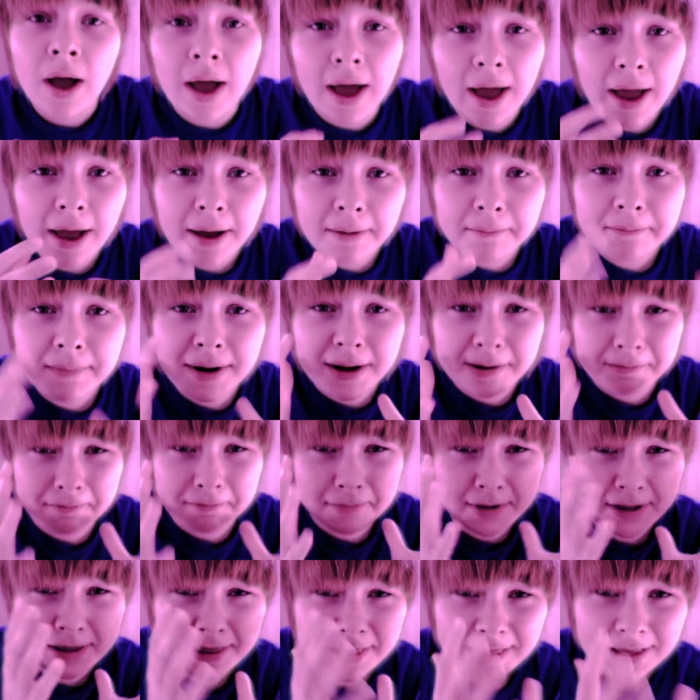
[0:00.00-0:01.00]
and make
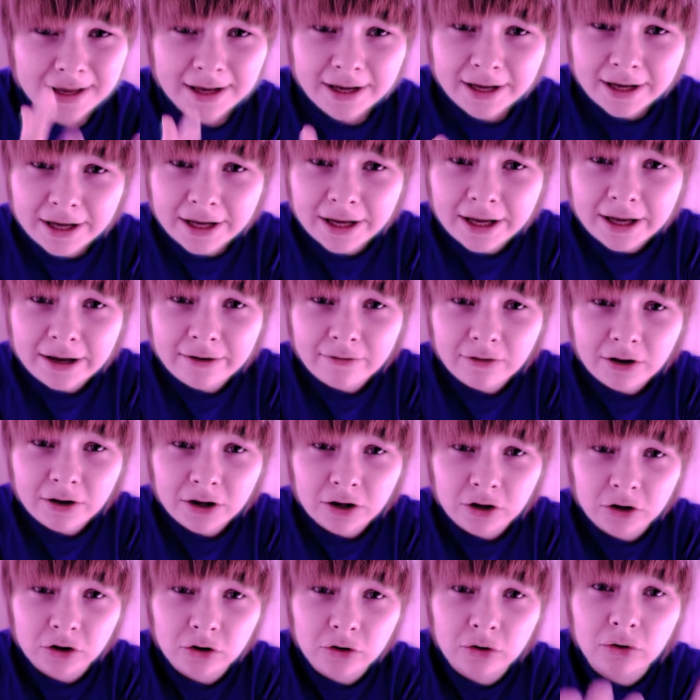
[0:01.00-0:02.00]
believe in
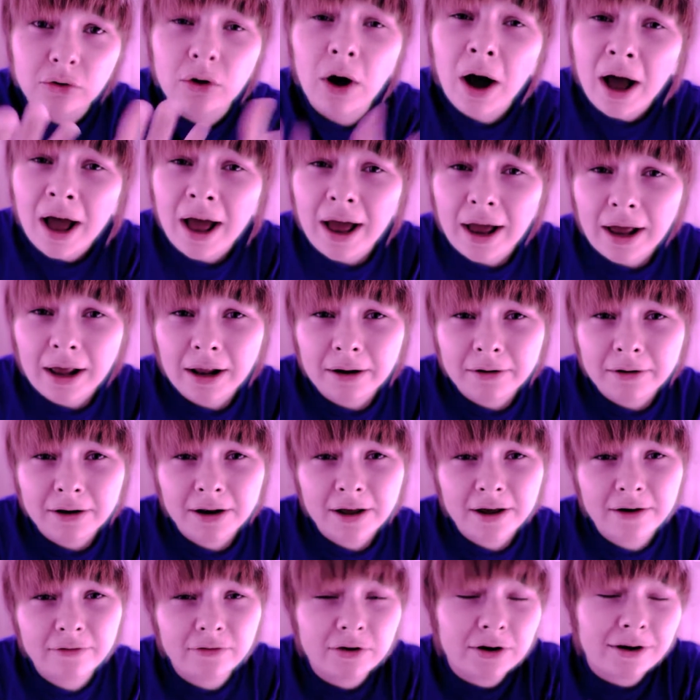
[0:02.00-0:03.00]
you and
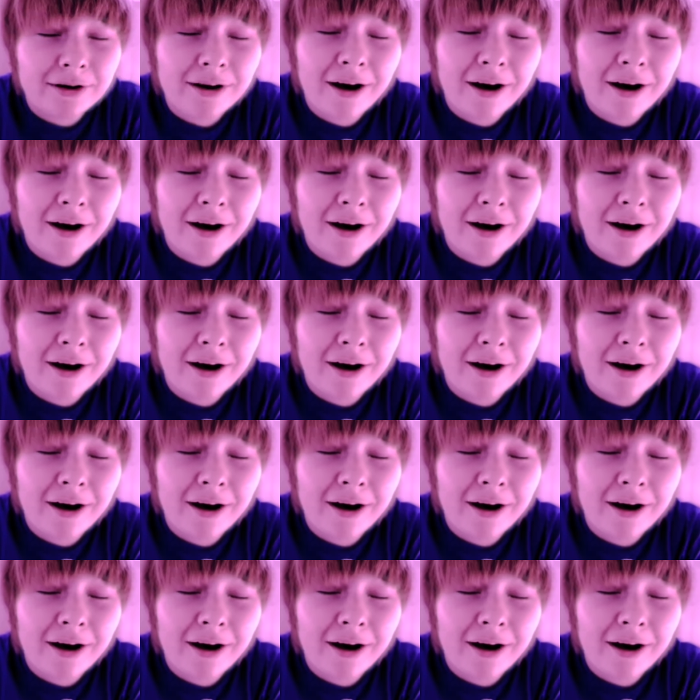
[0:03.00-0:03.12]
live in